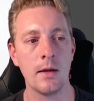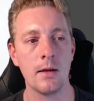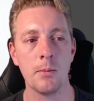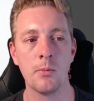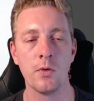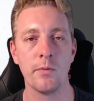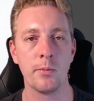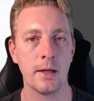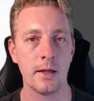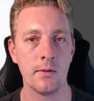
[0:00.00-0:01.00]
number of
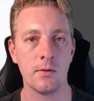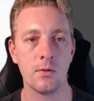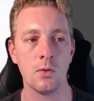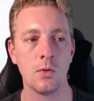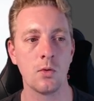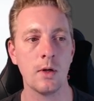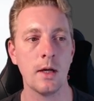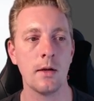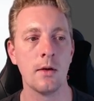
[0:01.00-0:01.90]
planes to create.